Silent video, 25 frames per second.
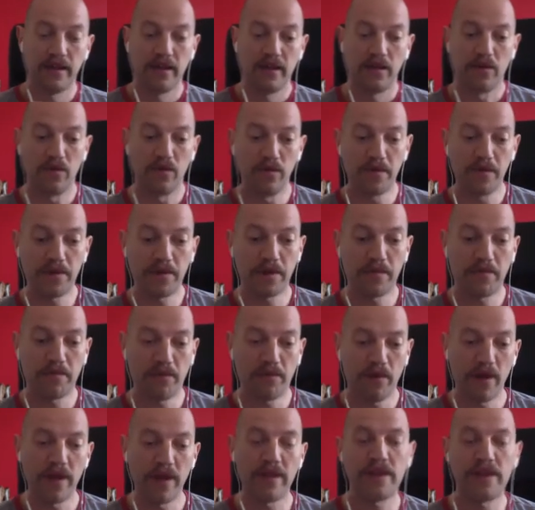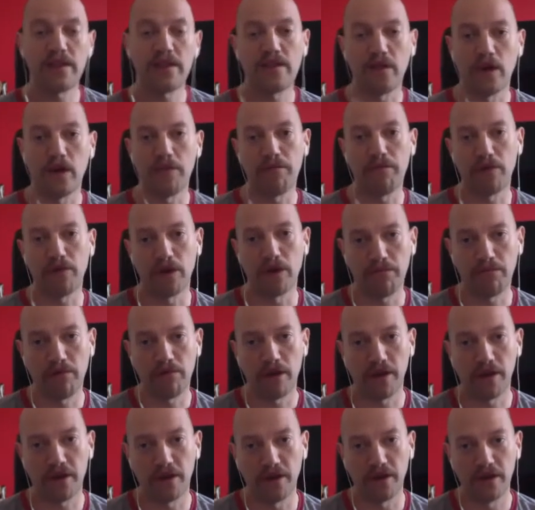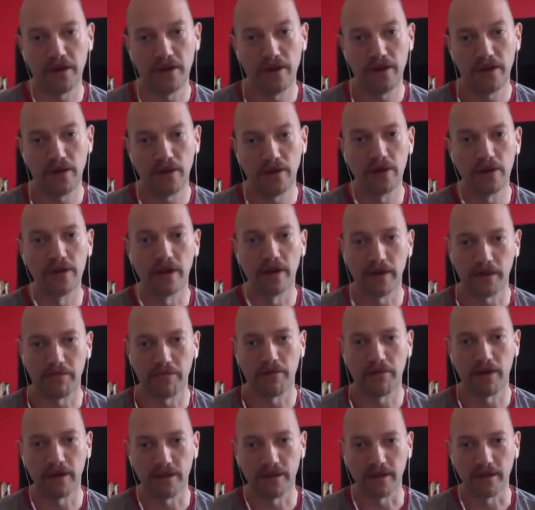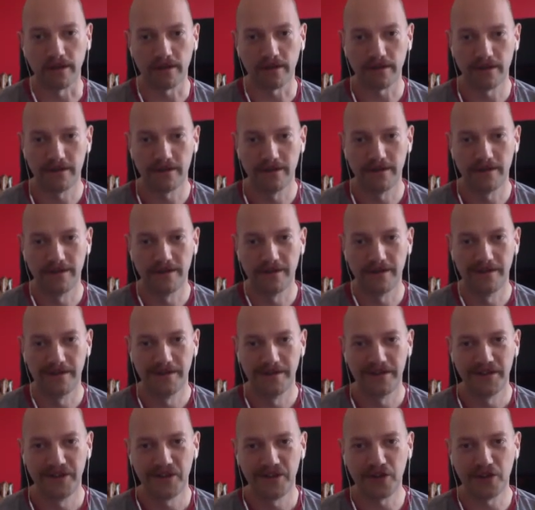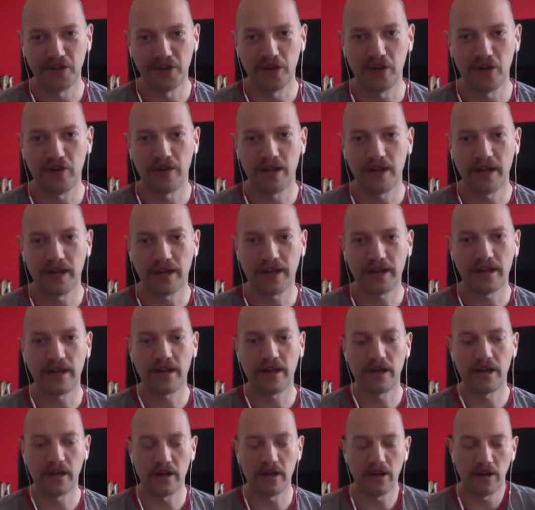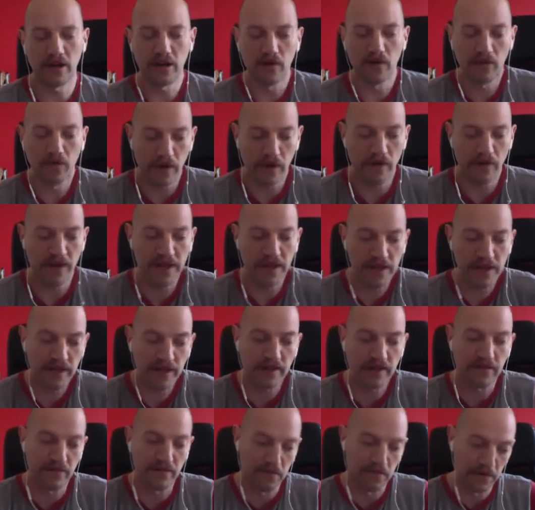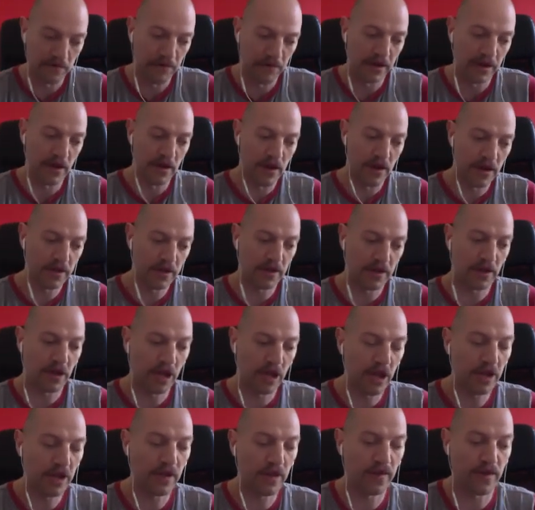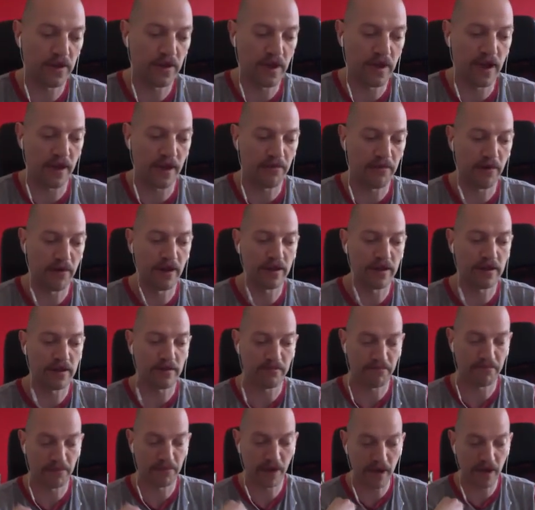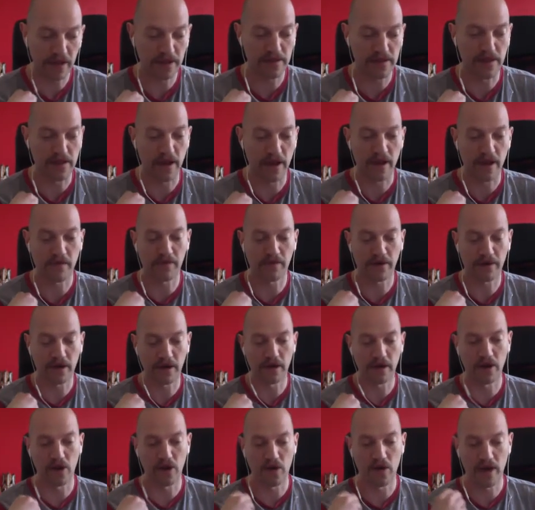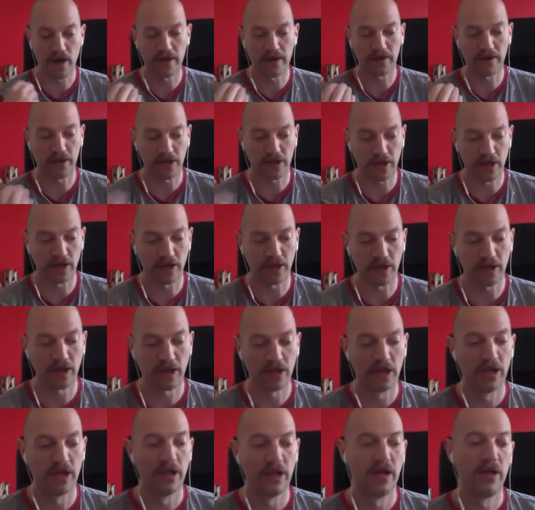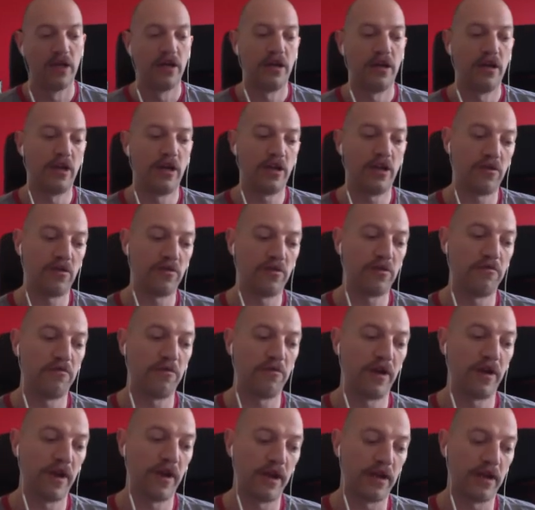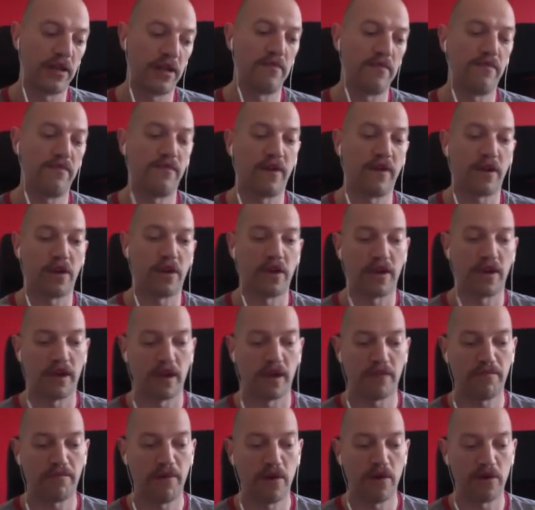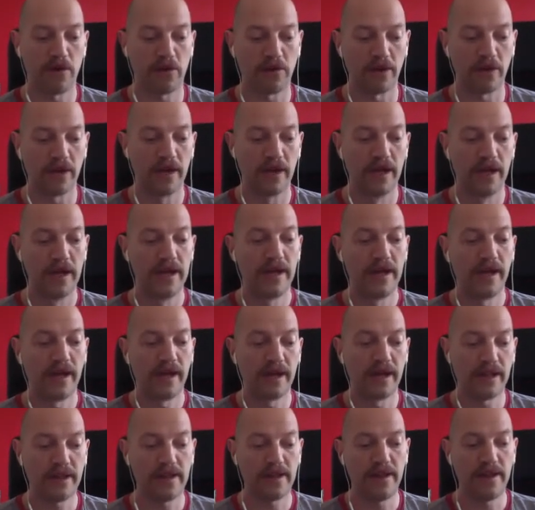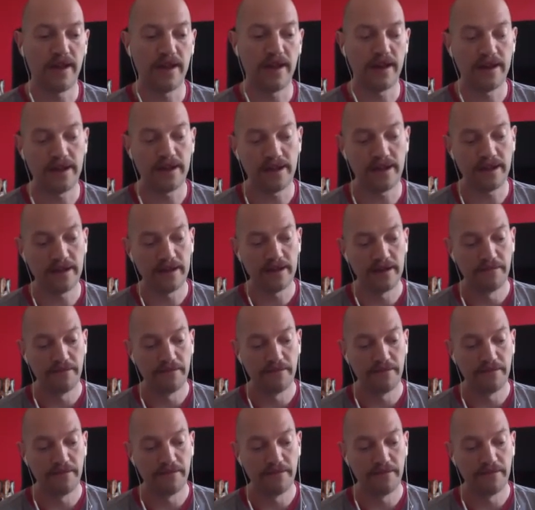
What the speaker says: also prizes that are putting pressure on other prizes. Although I said it would be hard to judge the Jalak Prize, personally, I wouldn't know how to judge a children's book against non-fiction, against poetry. It's certainly